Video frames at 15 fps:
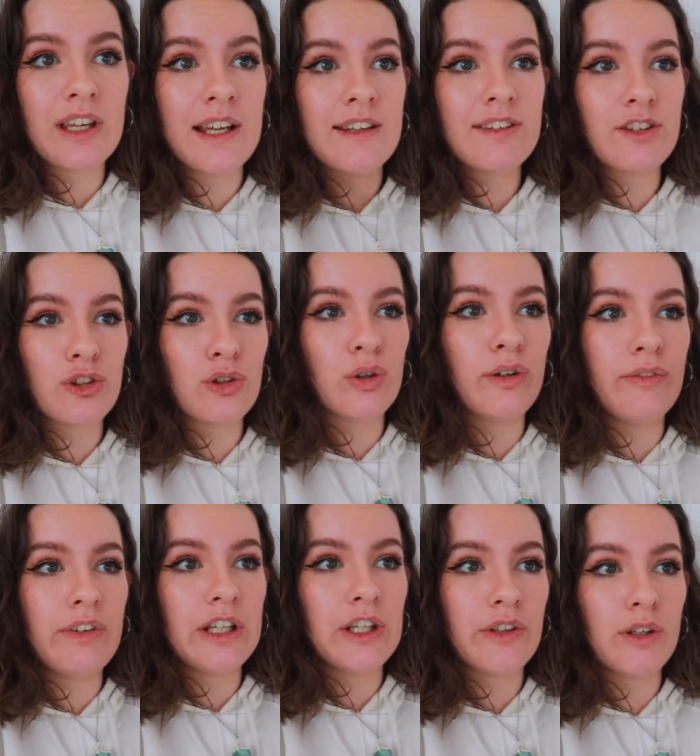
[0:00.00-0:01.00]
it's the sort of
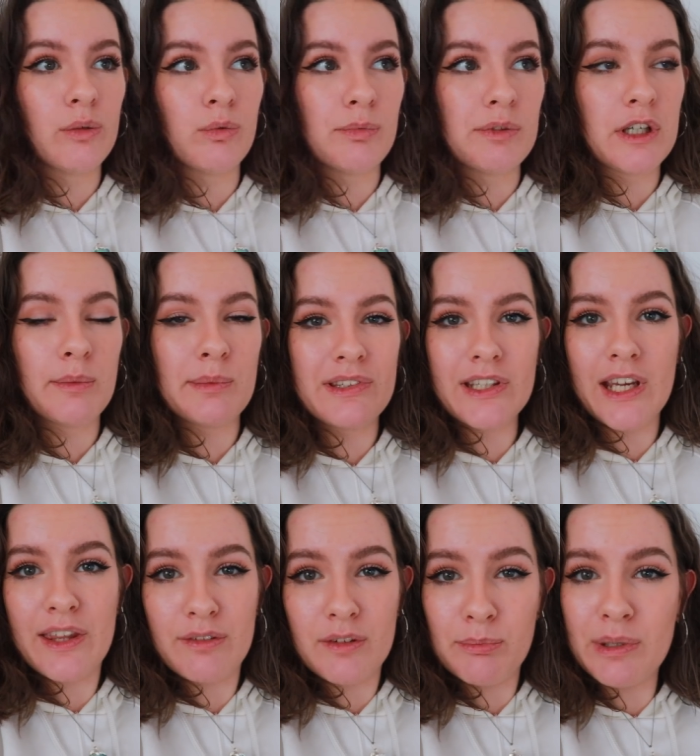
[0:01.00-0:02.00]
video that will be coming
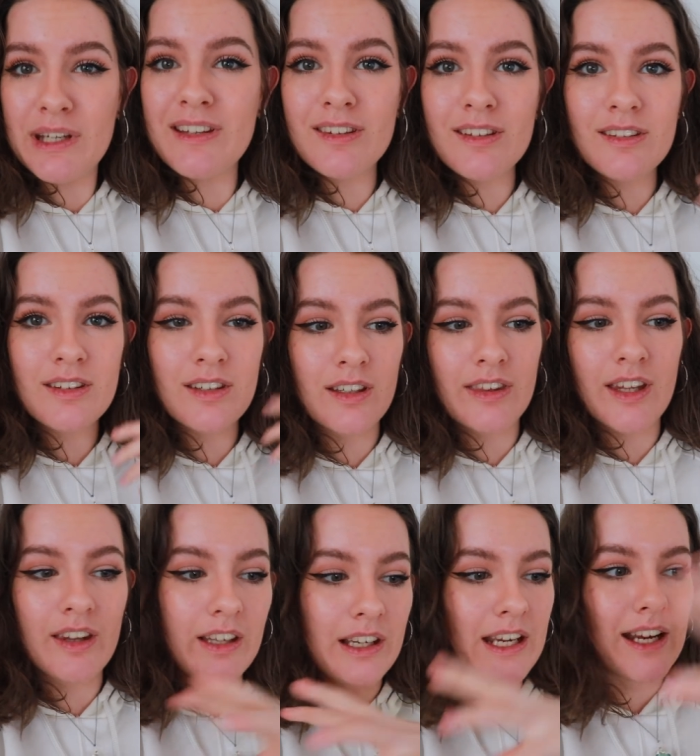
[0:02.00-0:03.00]
together in pieces and
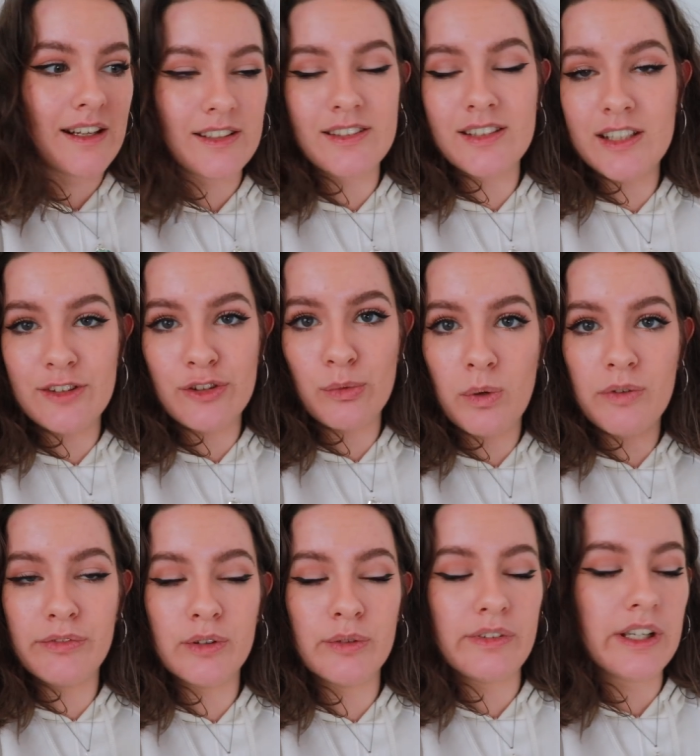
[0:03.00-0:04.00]
then like editing into one
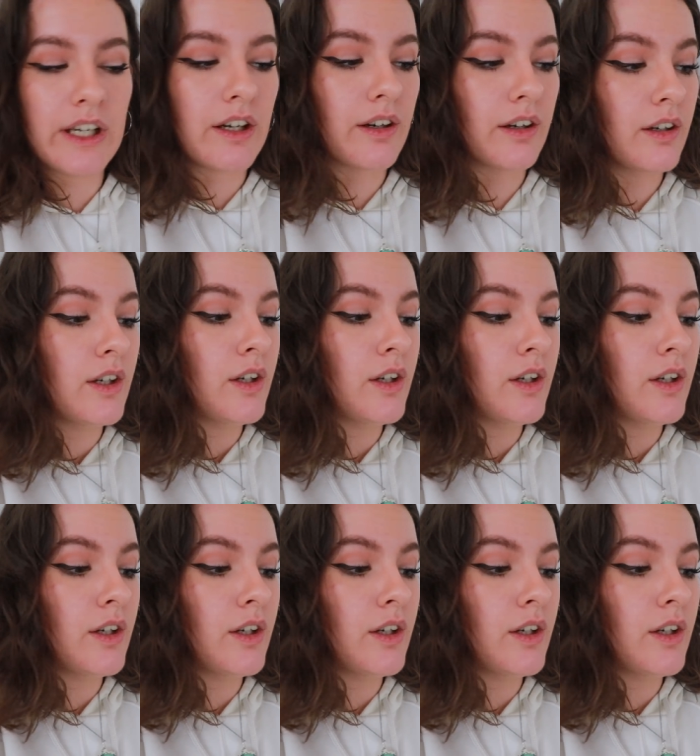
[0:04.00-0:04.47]
full video.